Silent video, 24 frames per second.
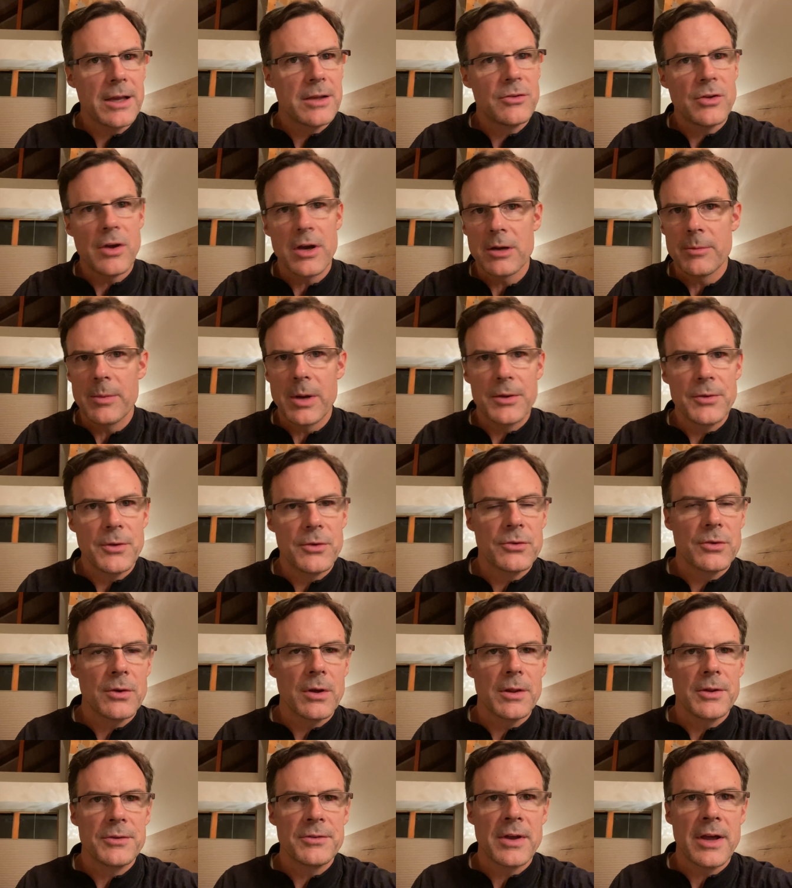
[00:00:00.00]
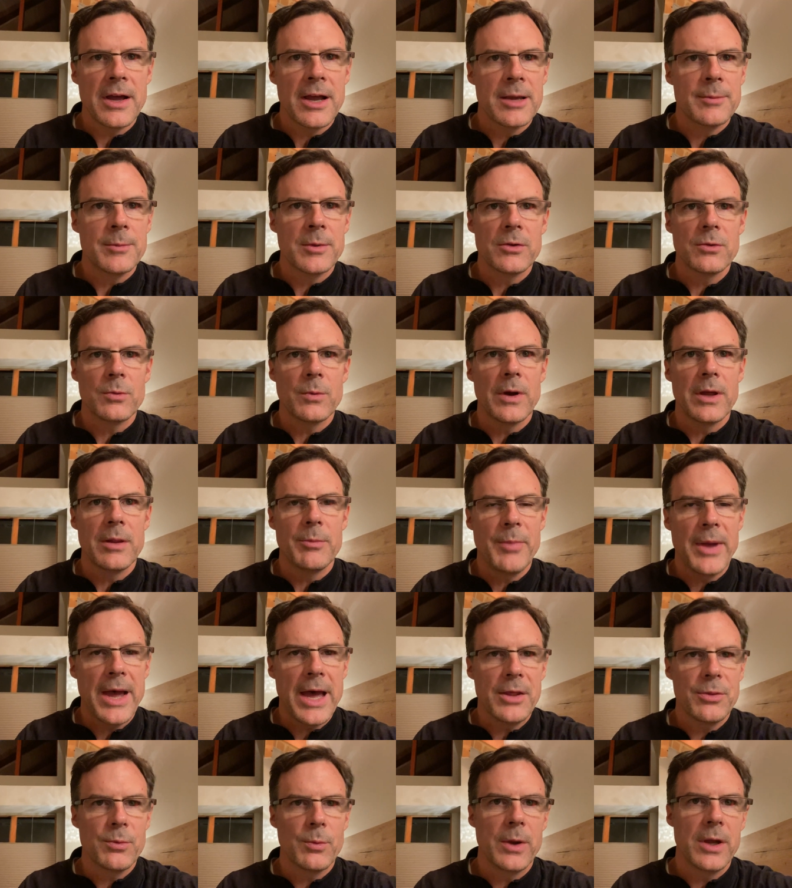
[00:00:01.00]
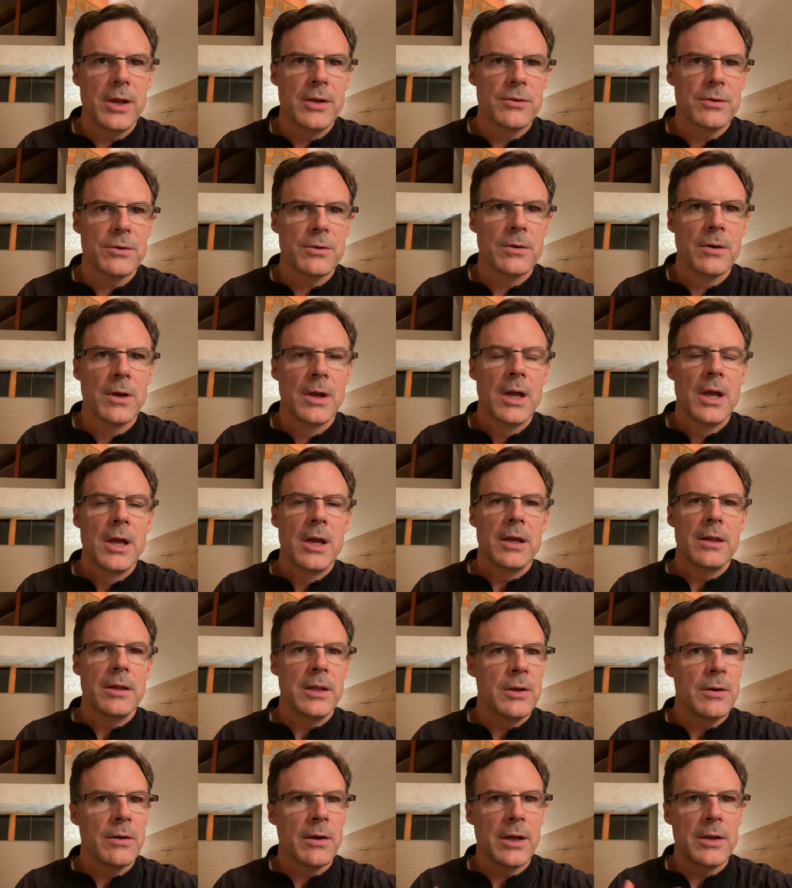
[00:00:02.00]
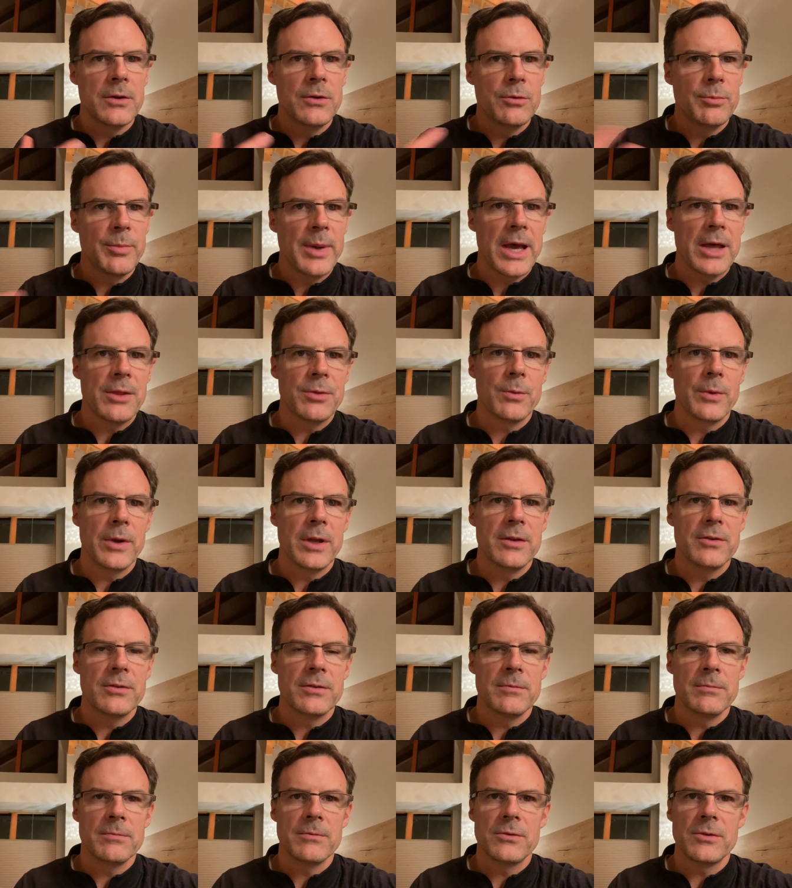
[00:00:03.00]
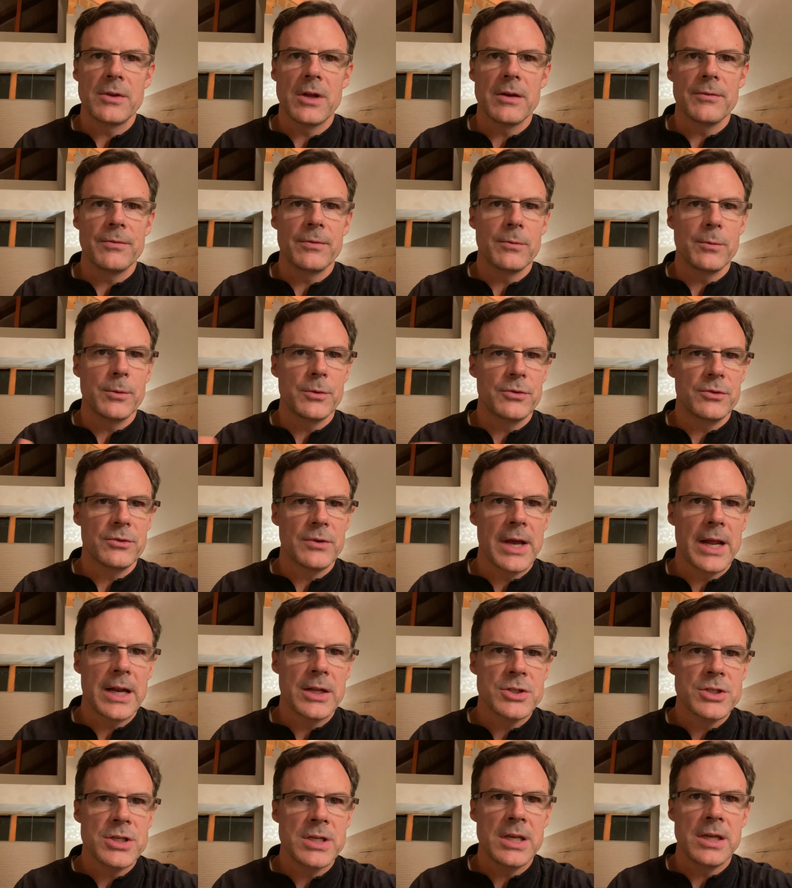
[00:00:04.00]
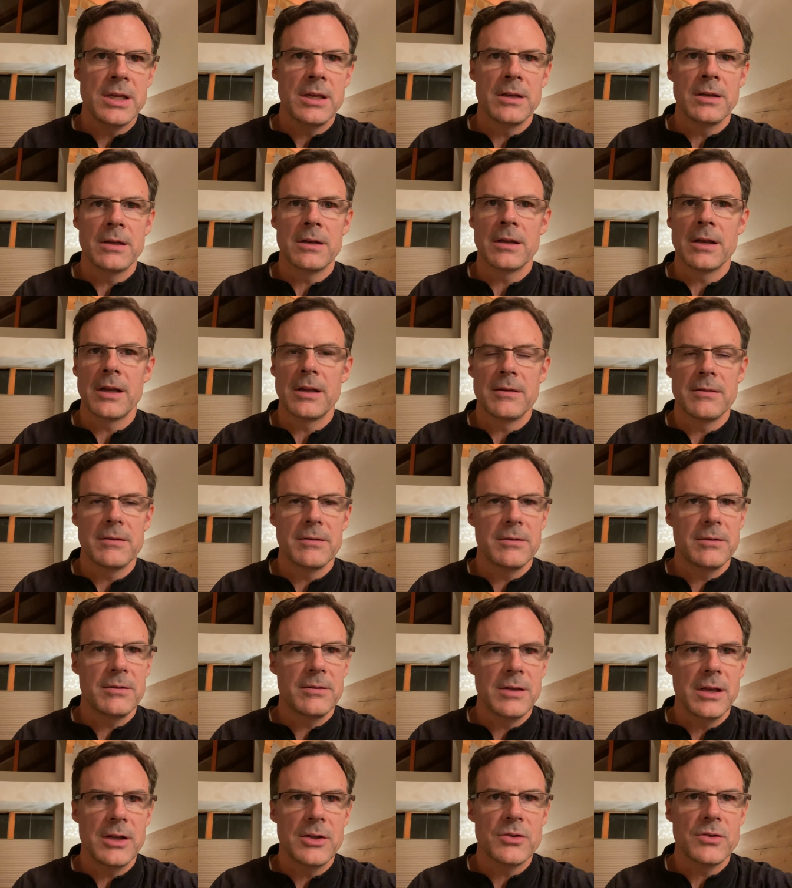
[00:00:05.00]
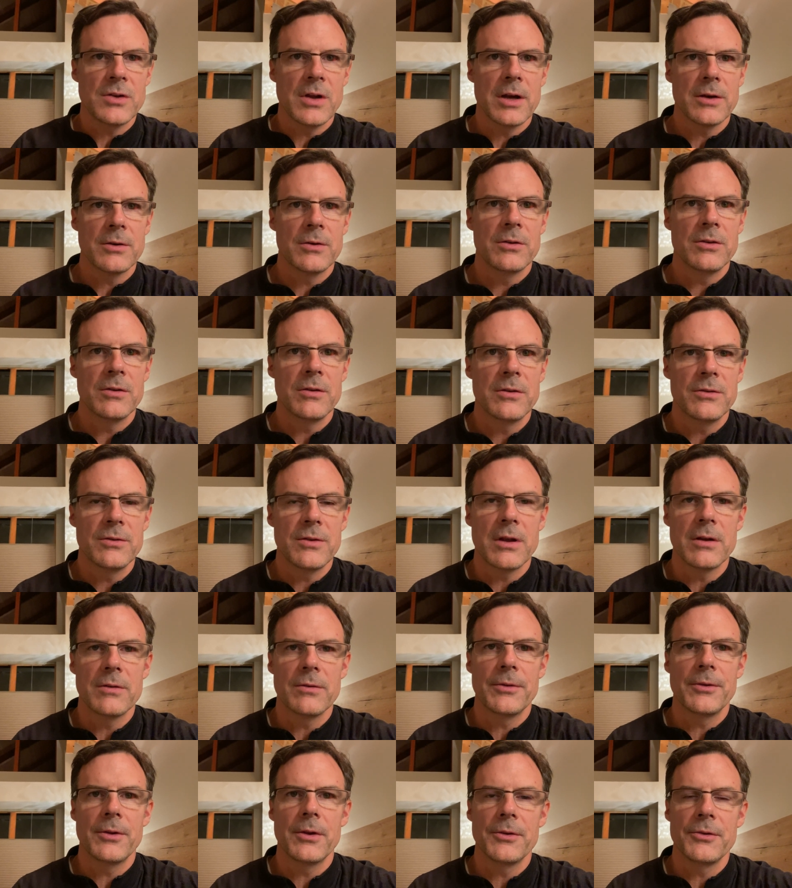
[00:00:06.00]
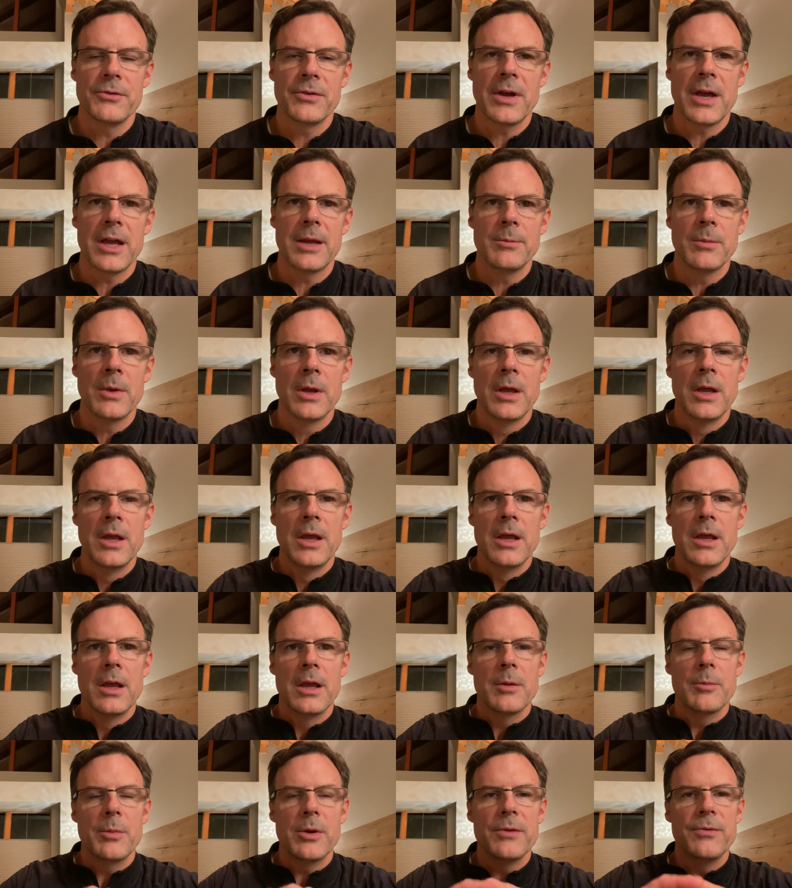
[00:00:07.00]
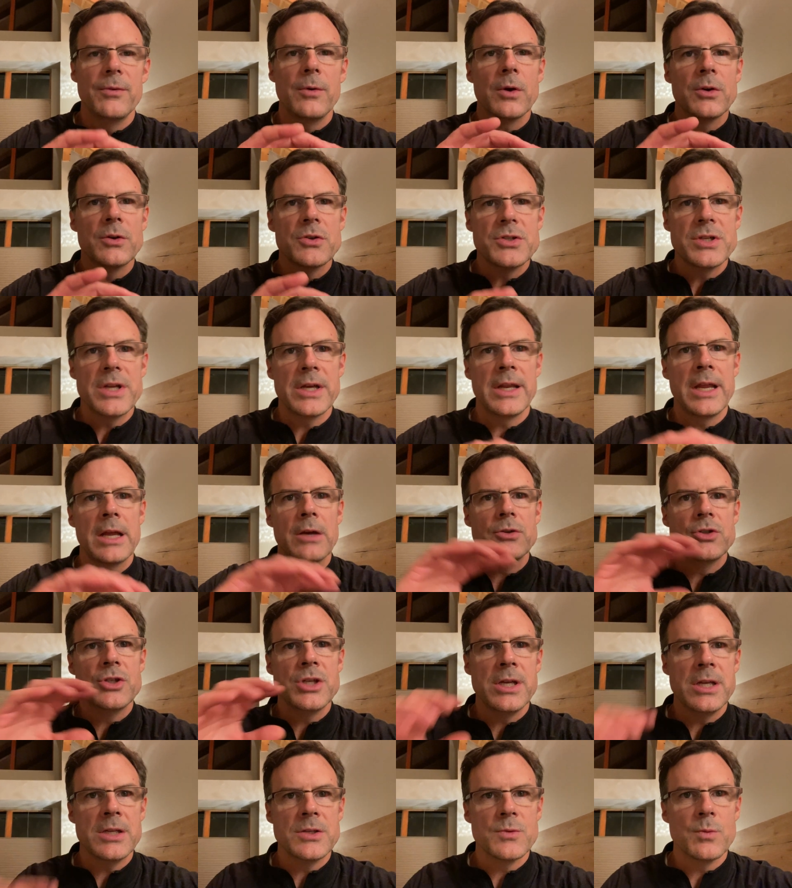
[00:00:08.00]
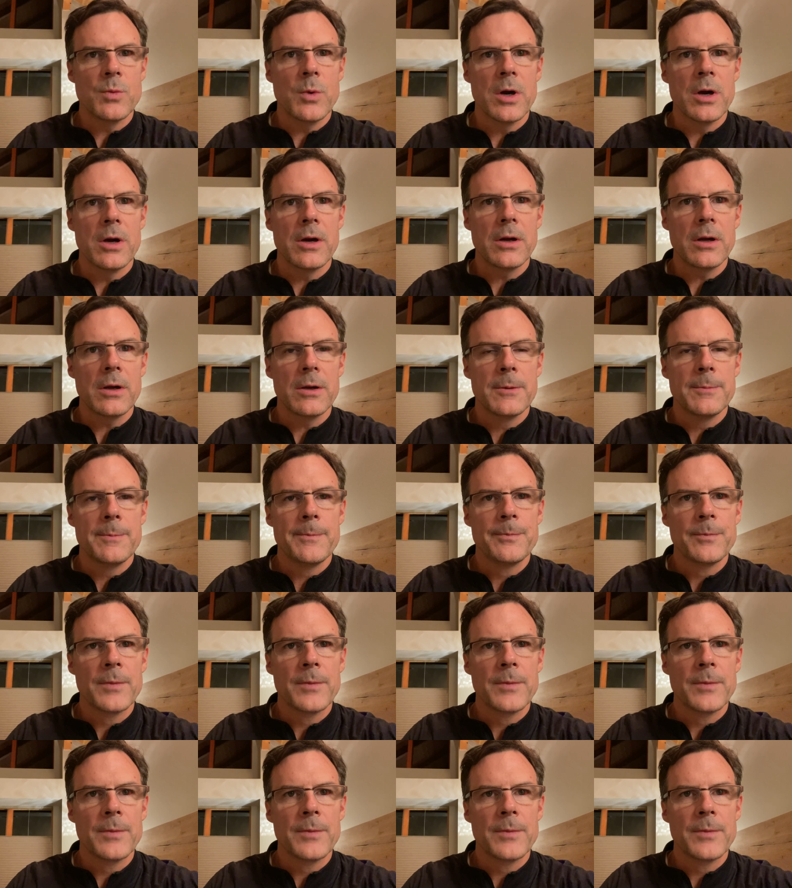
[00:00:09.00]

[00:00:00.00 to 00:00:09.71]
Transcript: I talk about this all the time. That's why pathways are, you know, I do pathways stuff with strategy and I teach doctors this all the time. But if you understand how genes work